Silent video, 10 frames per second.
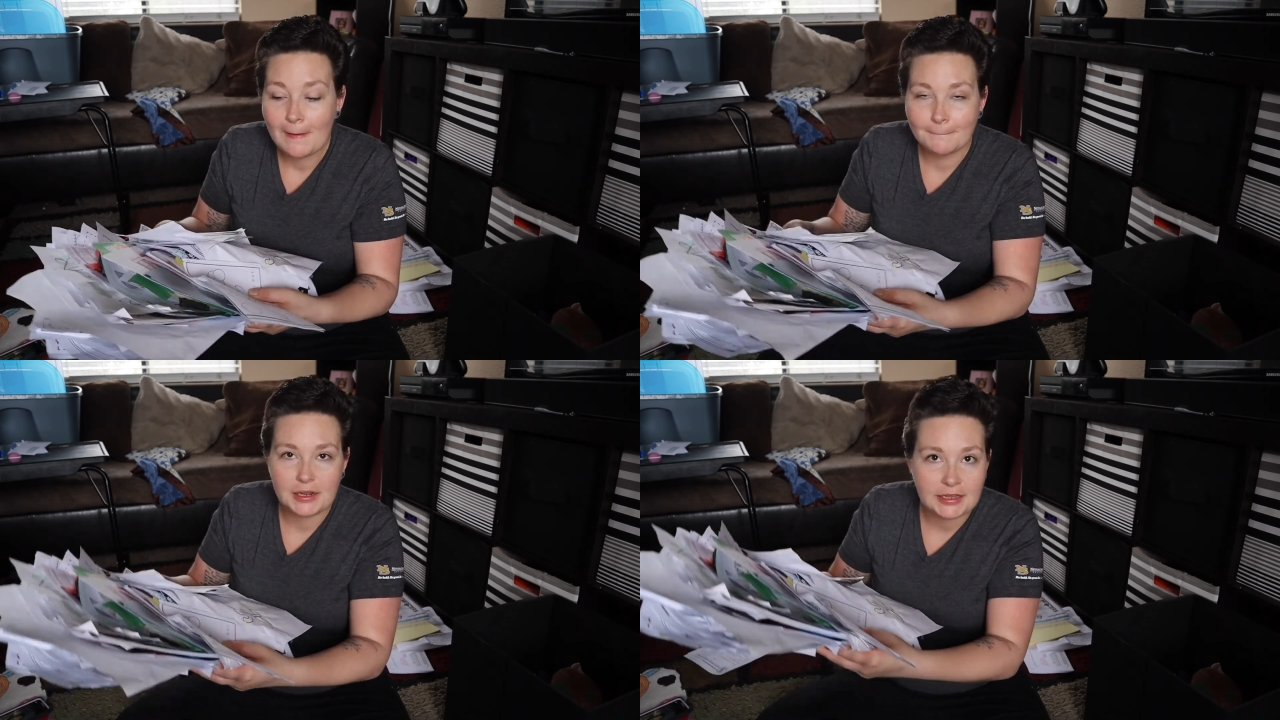
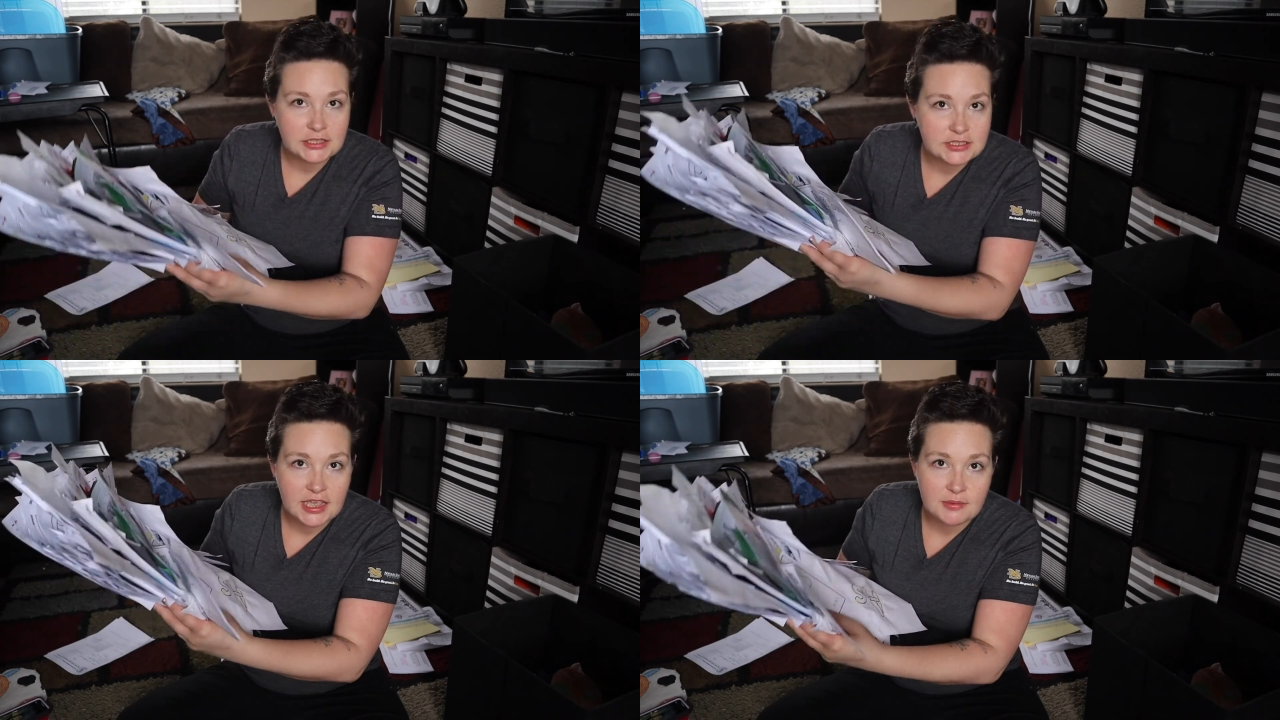but at
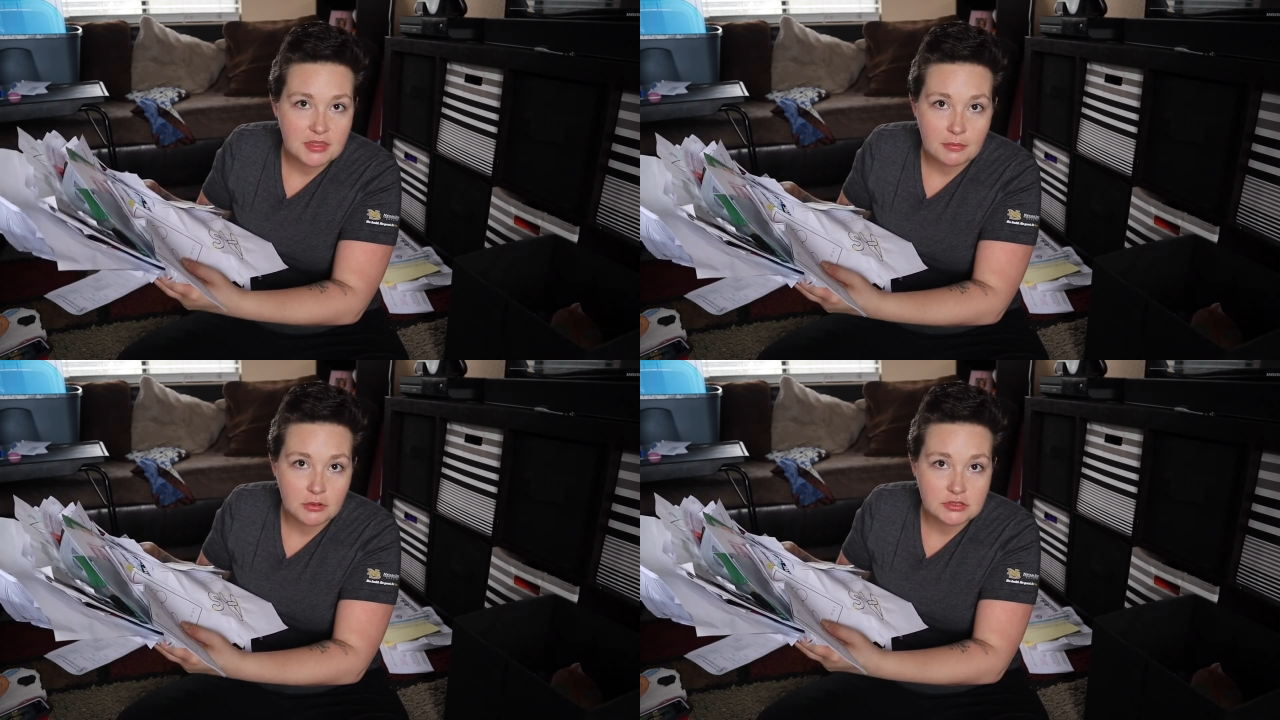the time
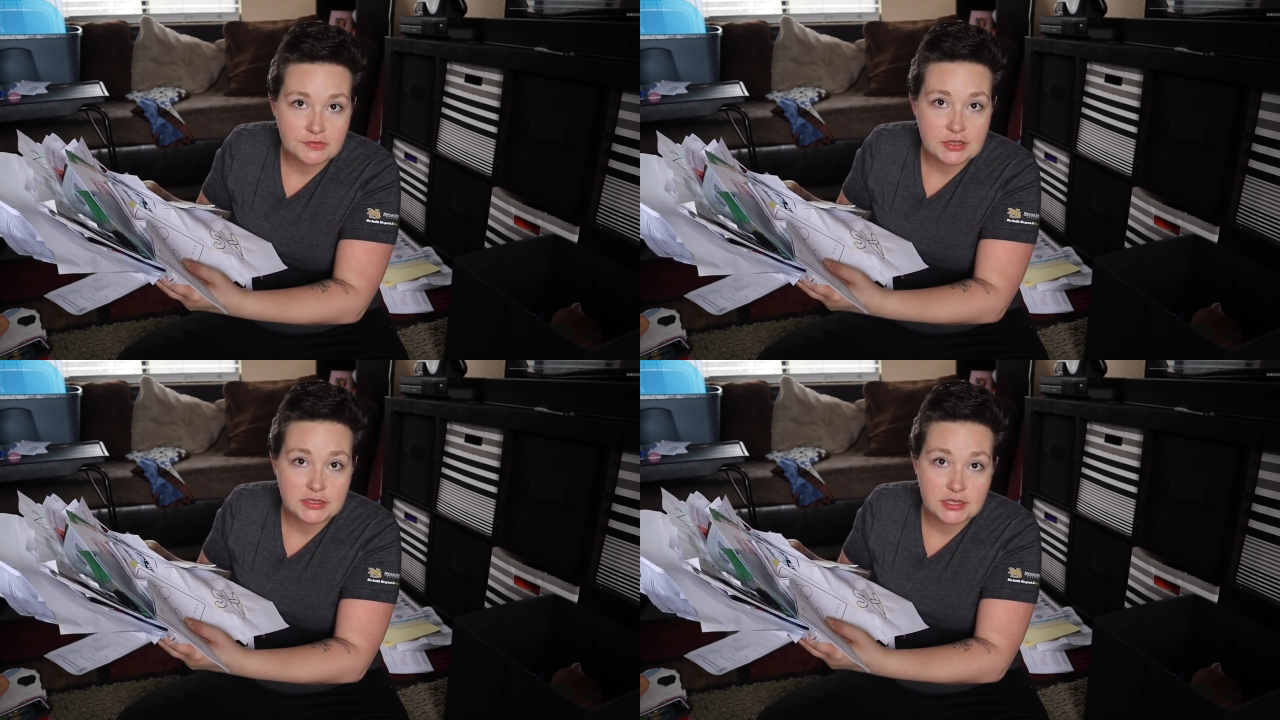that most of
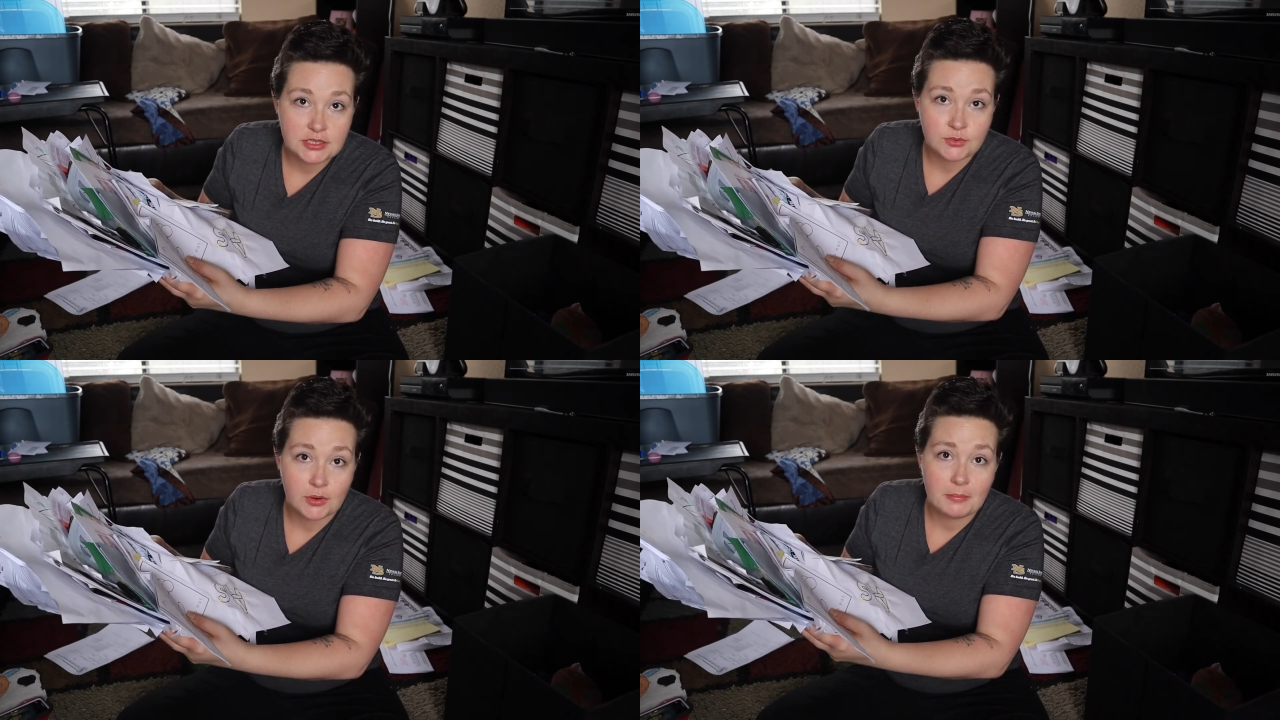these
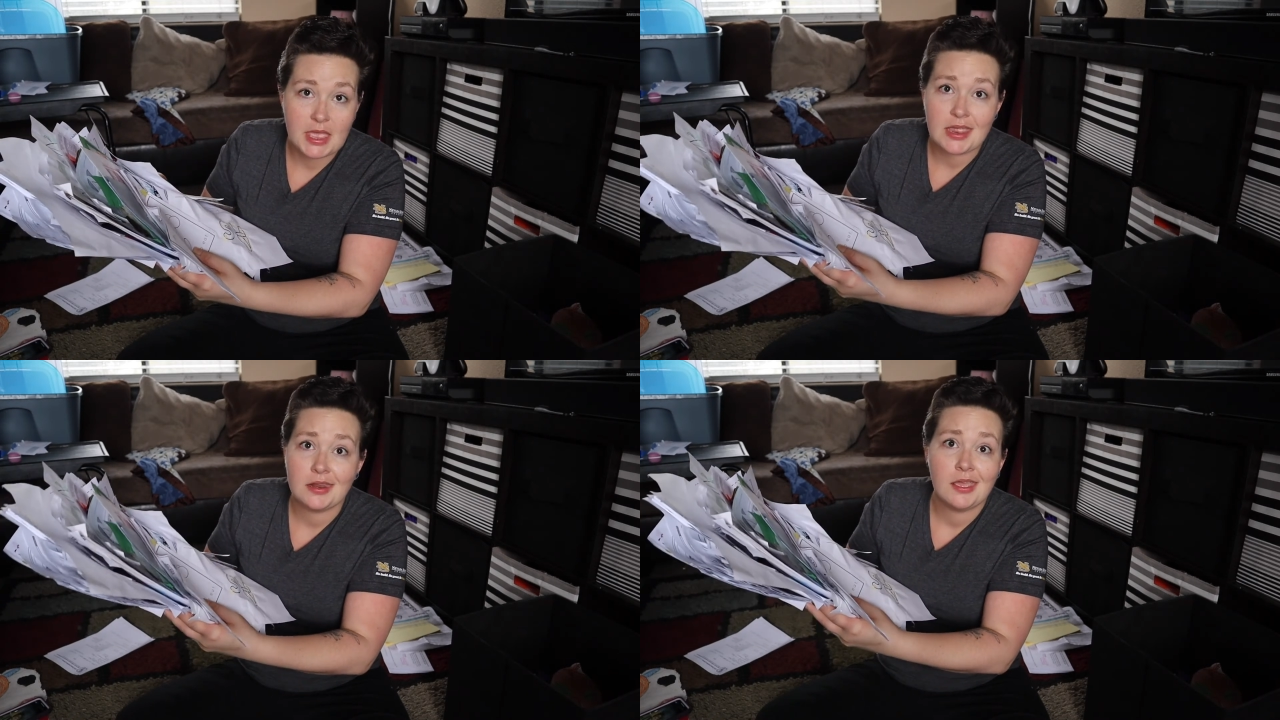things were
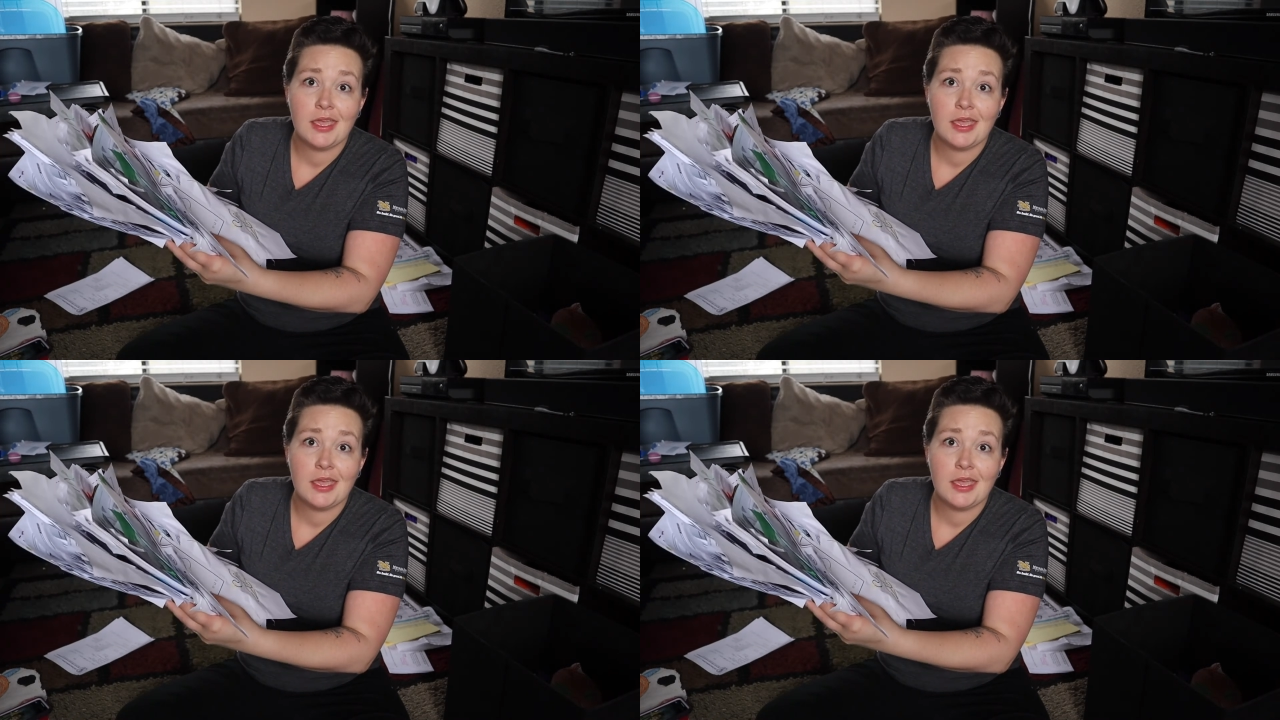made,